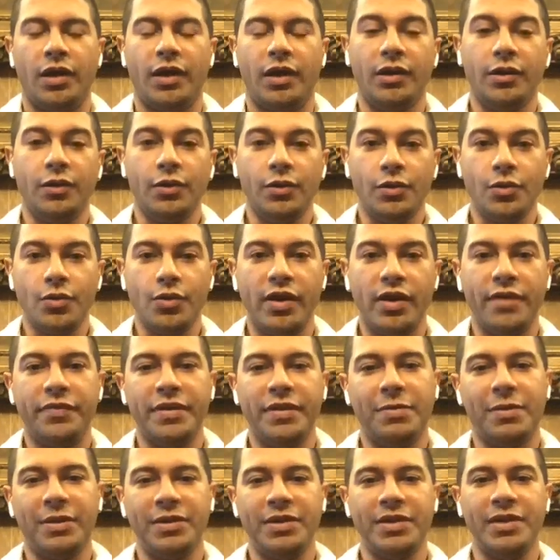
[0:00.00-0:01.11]
Hello
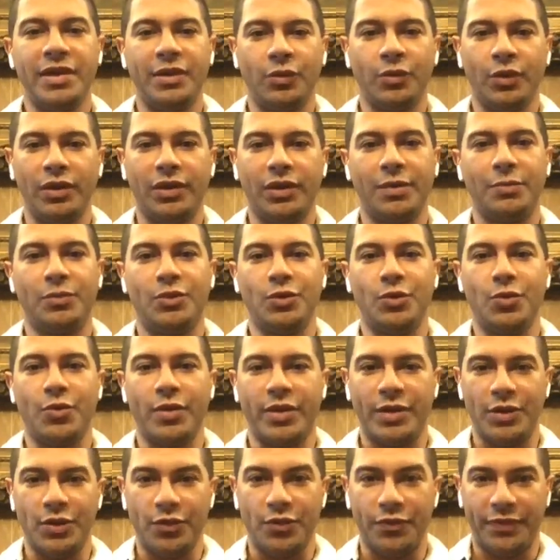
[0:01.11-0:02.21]
everybody and welcome to a
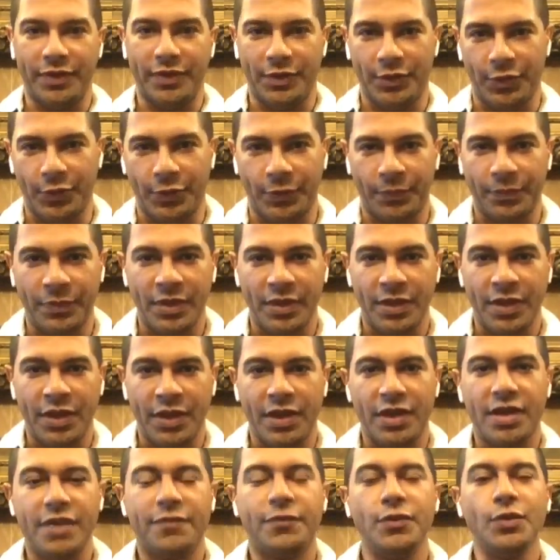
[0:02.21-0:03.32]
new video.
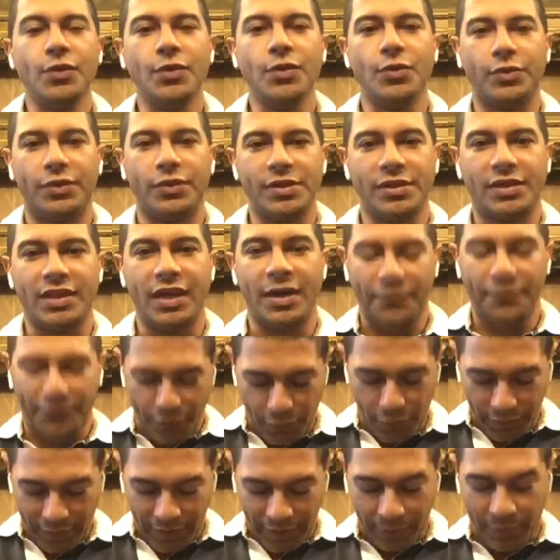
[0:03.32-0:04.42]
If you noticed, I'm
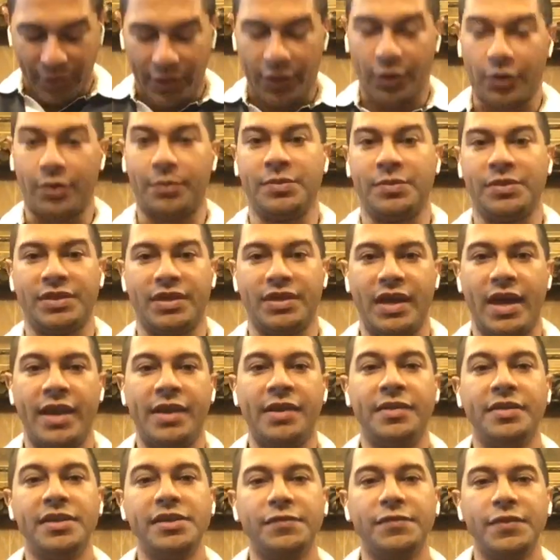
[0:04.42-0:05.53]
folding my arms, and
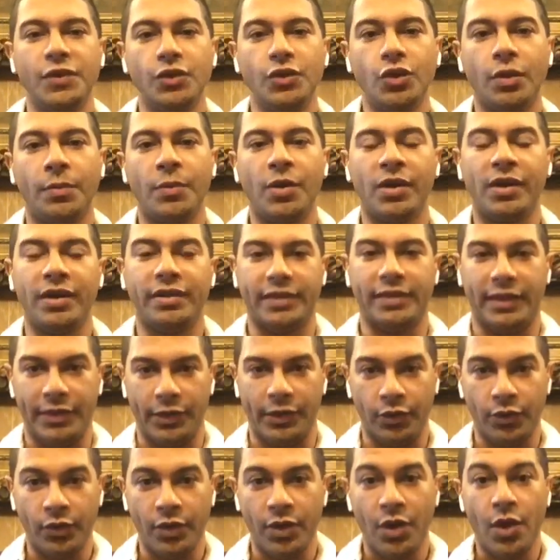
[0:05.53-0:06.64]
in this video I'm gonna tell
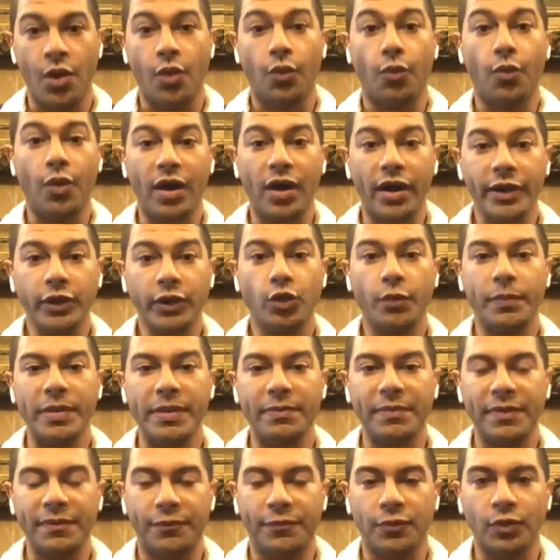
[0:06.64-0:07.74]
you why do
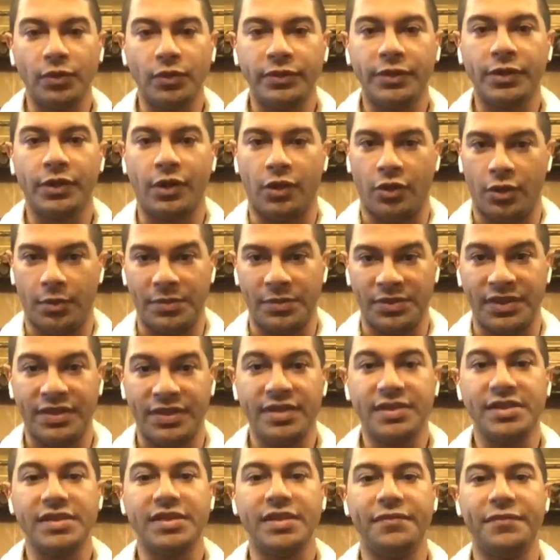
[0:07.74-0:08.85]
people fold their arms.
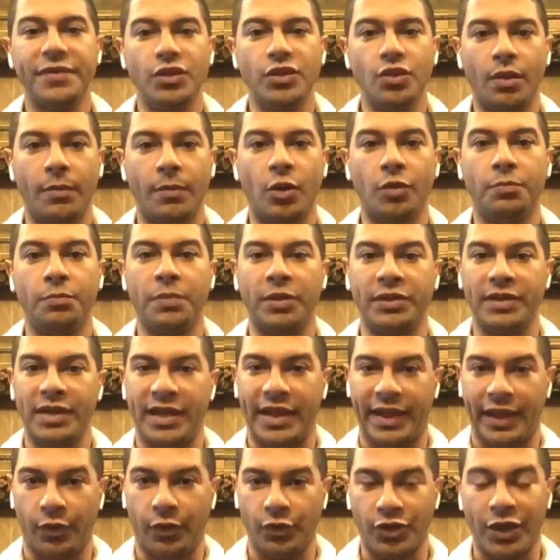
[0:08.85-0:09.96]
This is a video about body
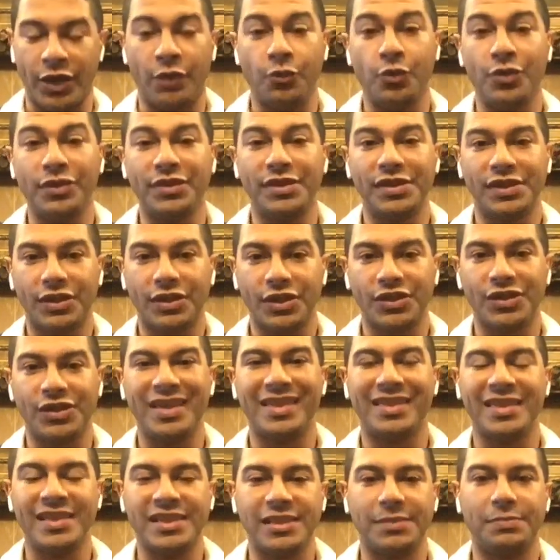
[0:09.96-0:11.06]
language and we're
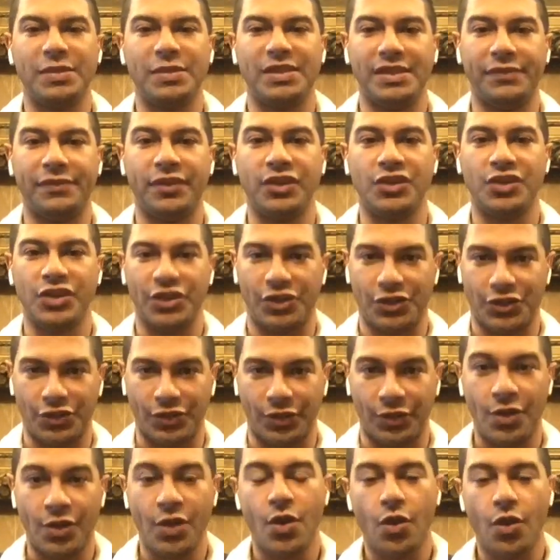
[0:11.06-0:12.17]
discussing this specific gesture
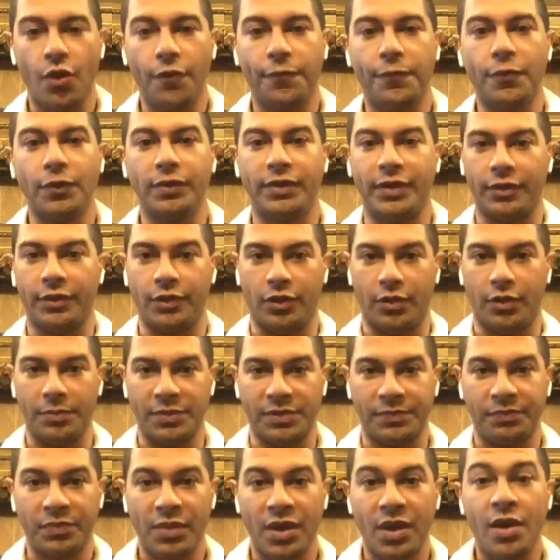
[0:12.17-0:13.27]
of folding the
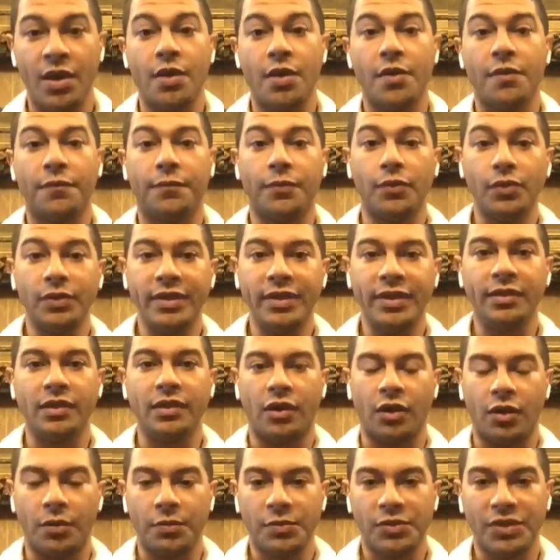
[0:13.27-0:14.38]
arms. Folding the
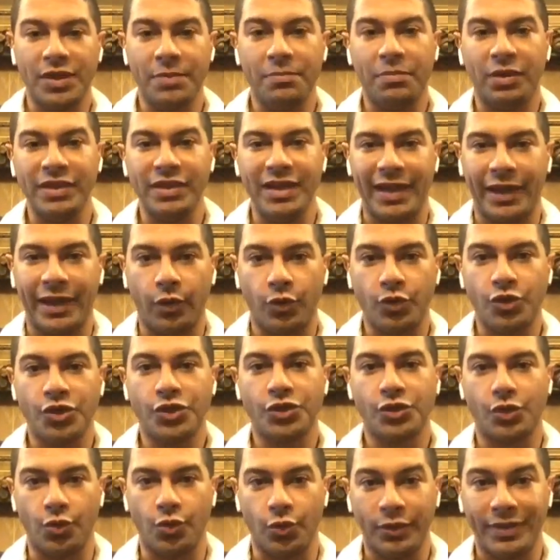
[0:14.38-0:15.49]
arms in body language is
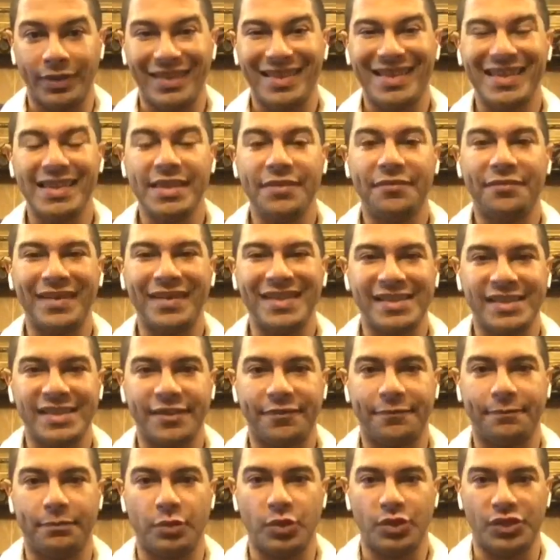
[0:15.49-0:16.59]
called the
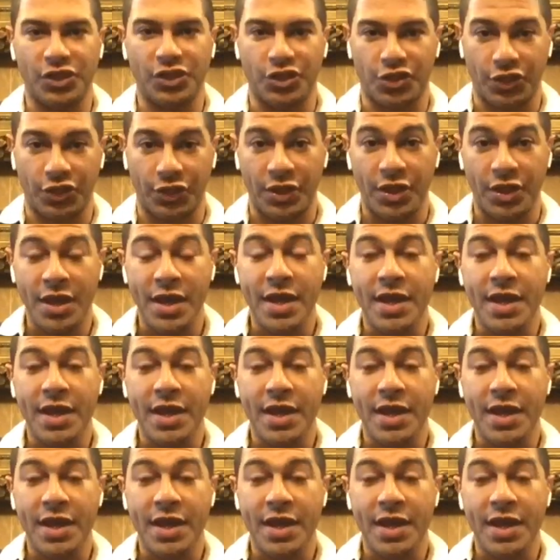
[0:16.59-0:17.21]
defensive position.